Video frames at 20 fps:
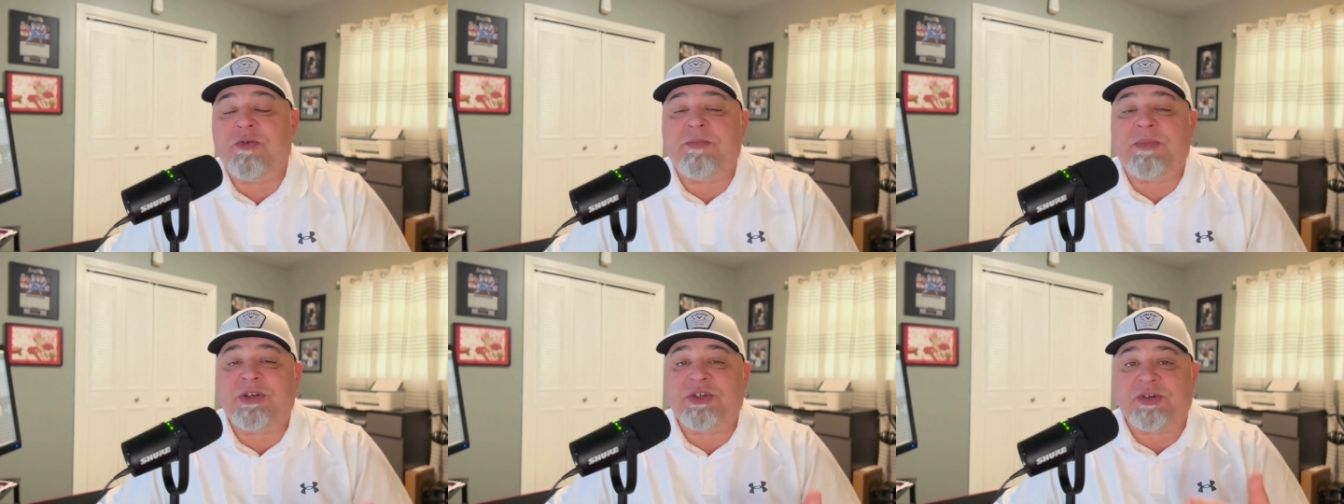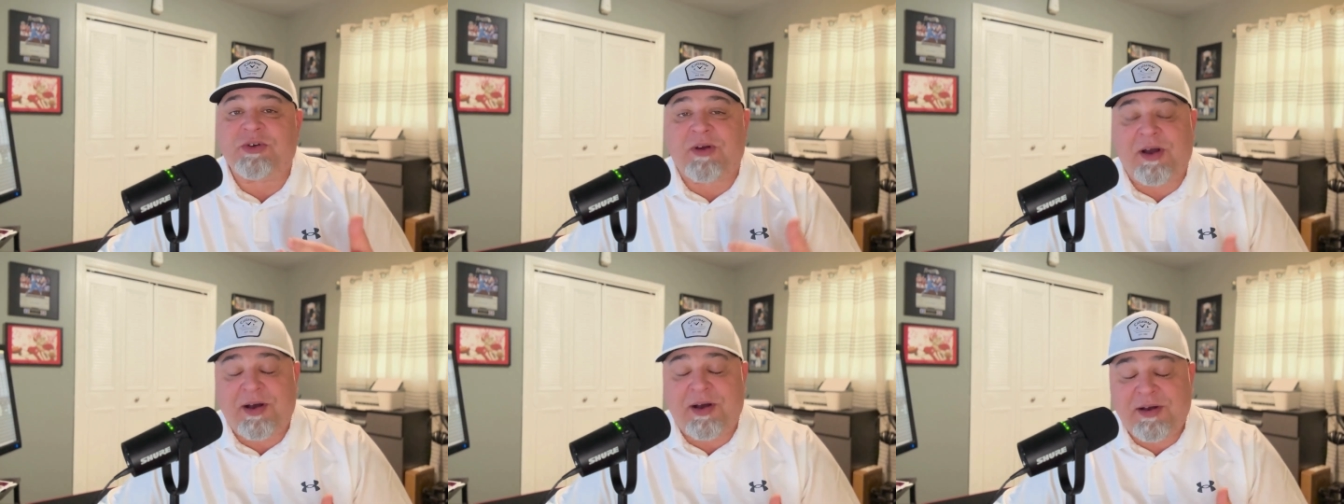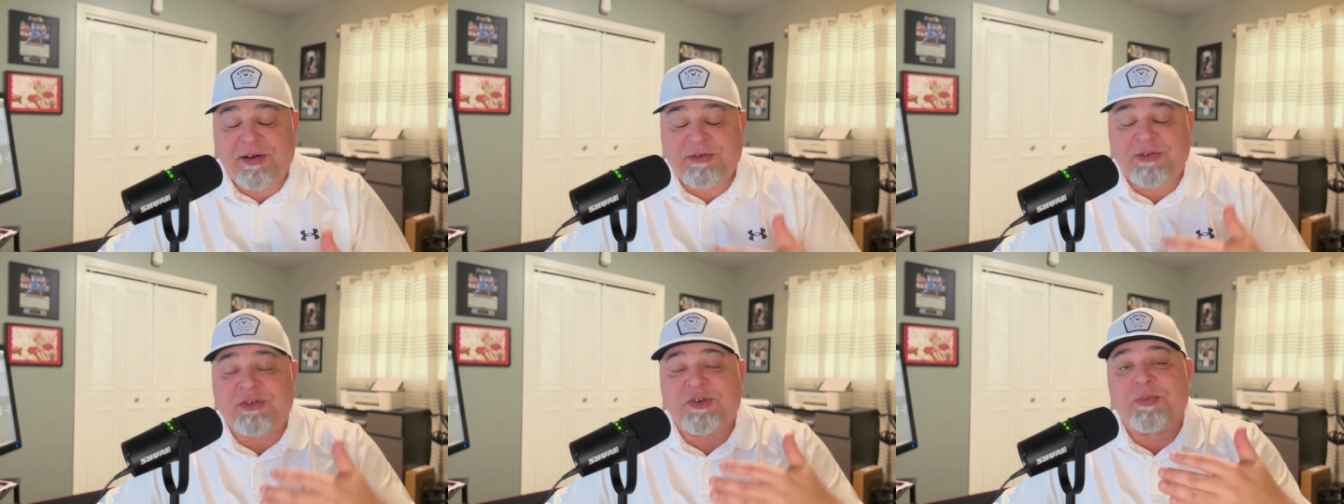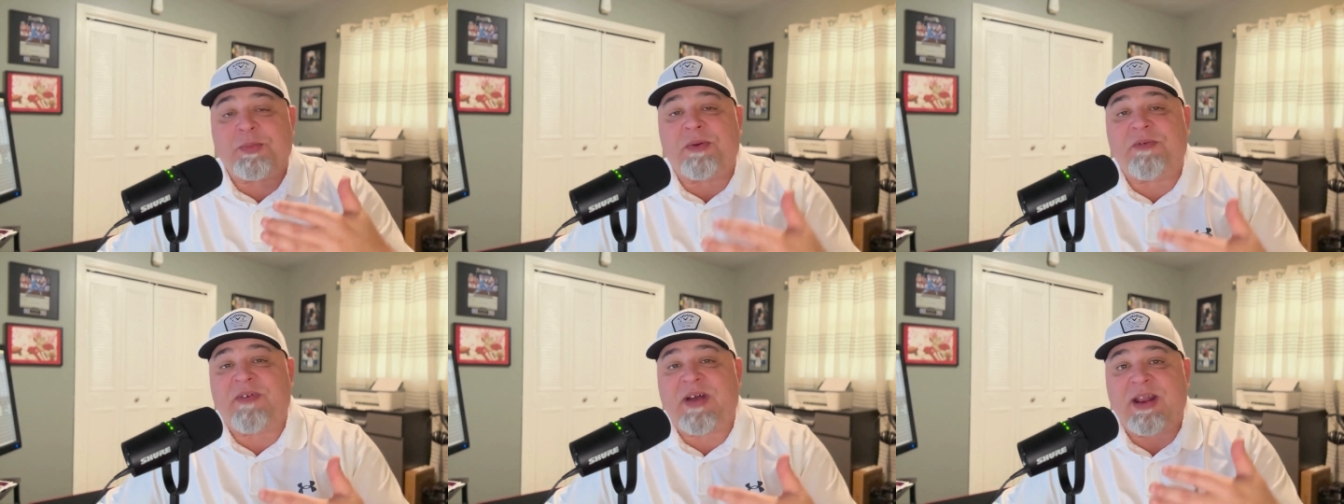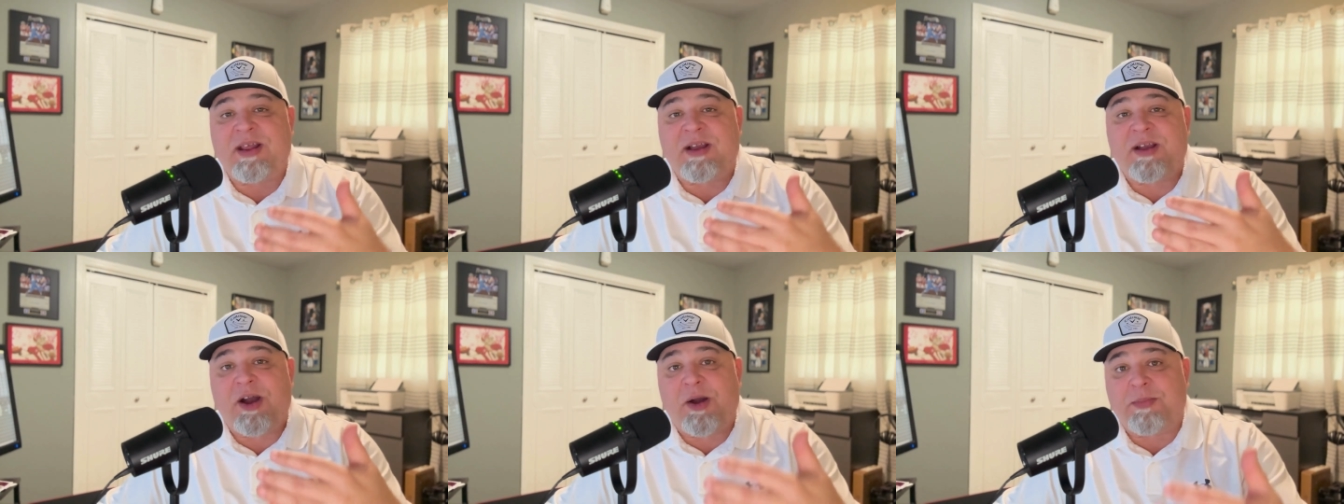but you're also
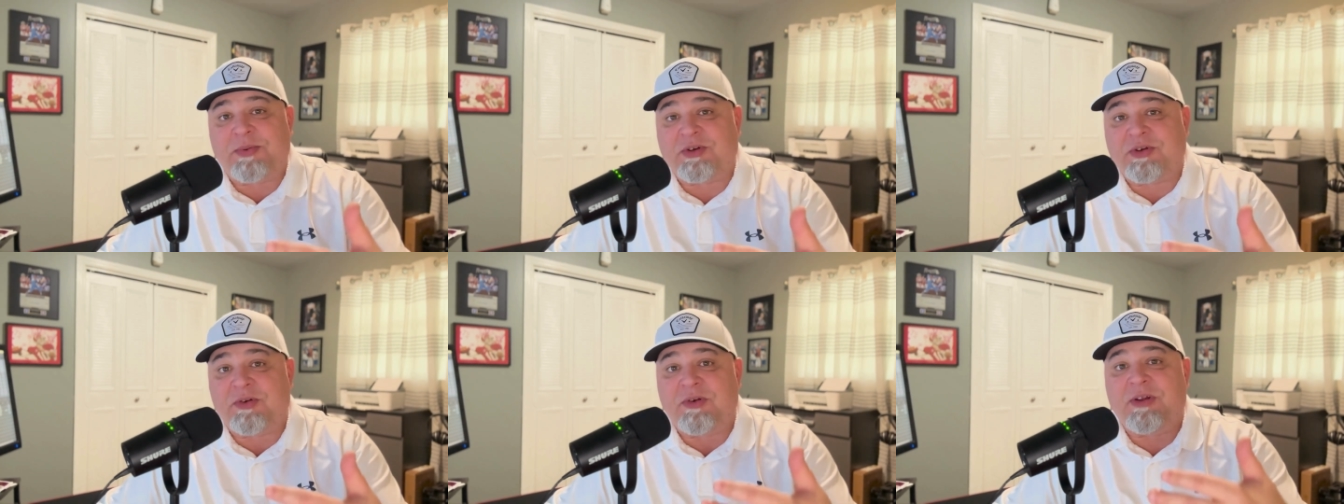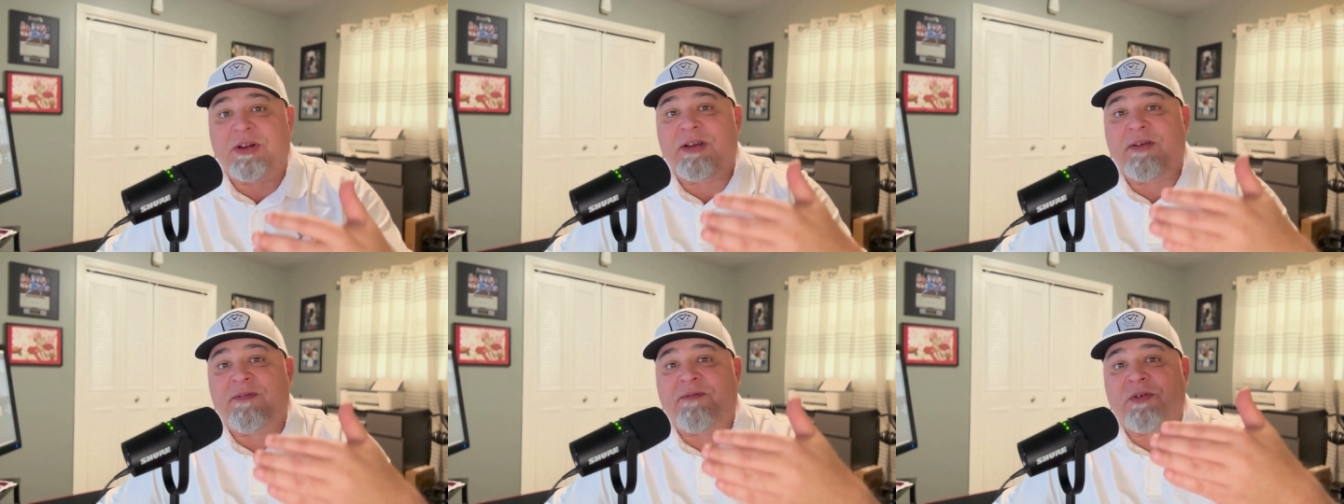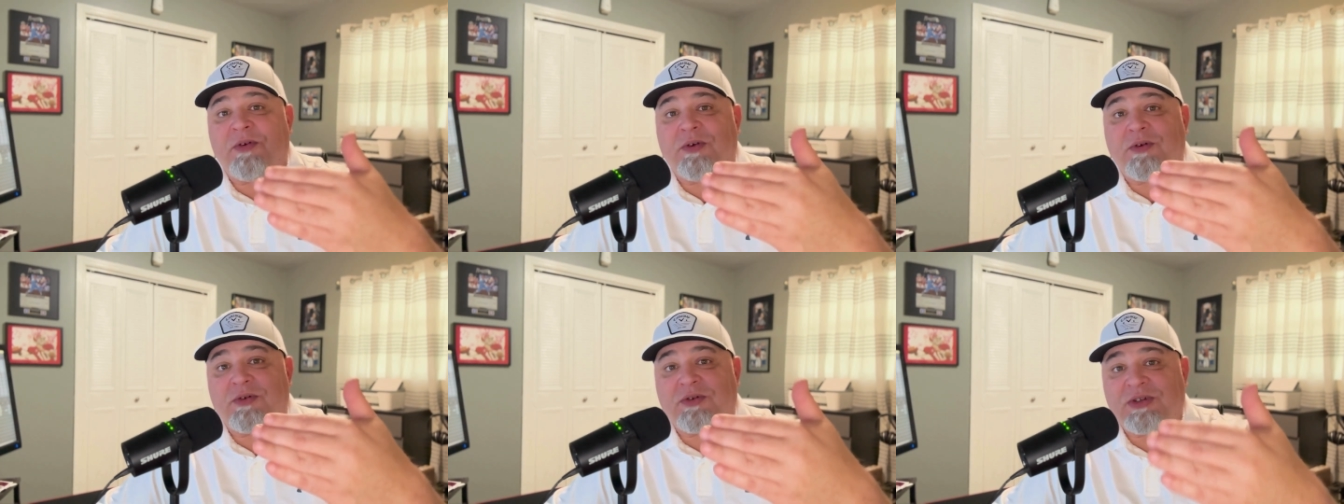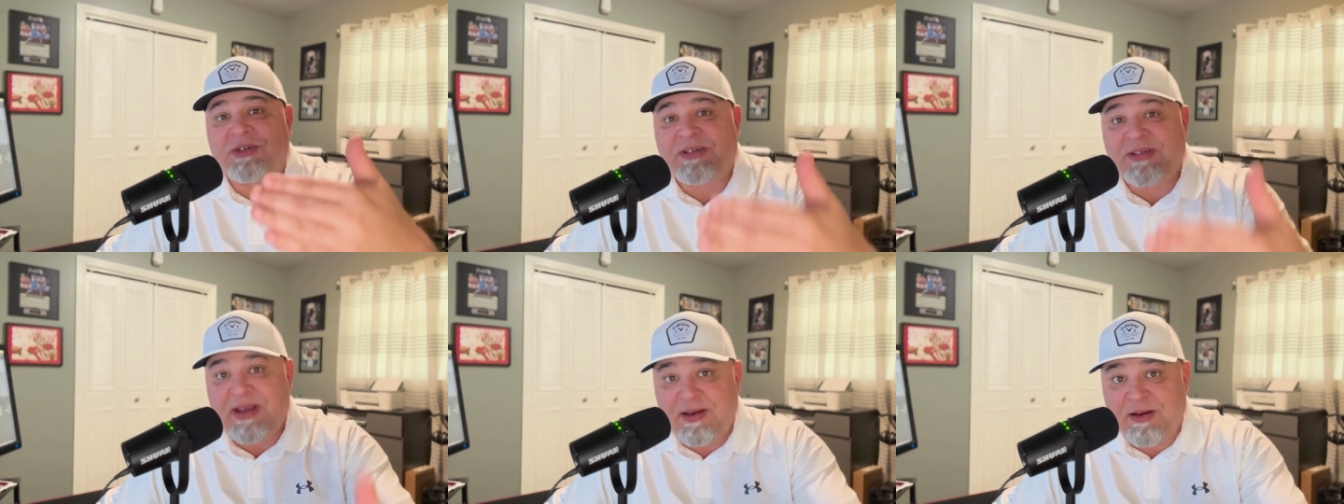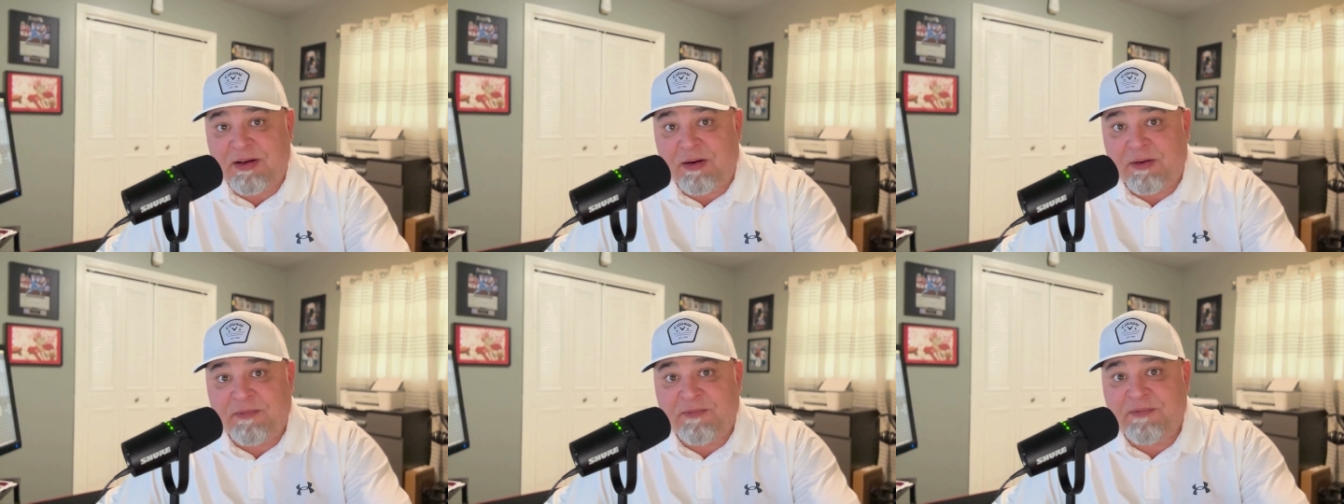providing opportunity for
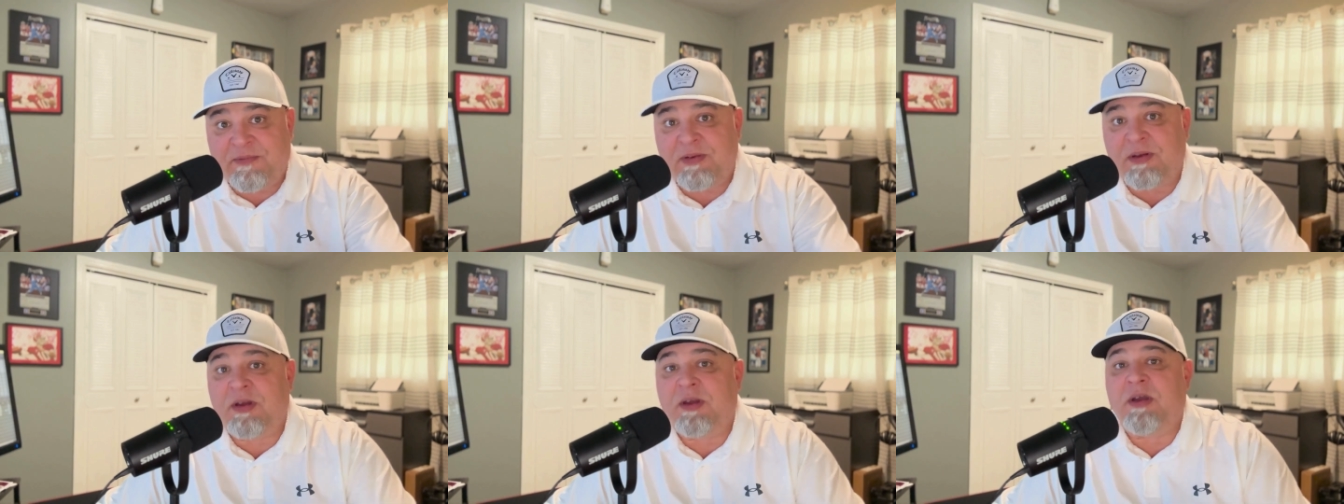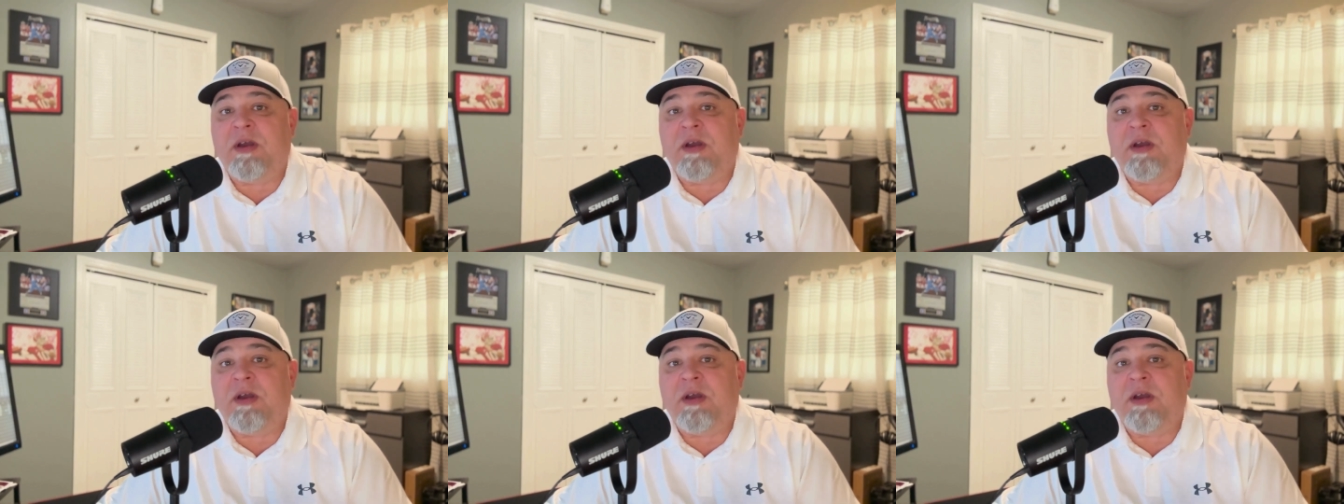yourself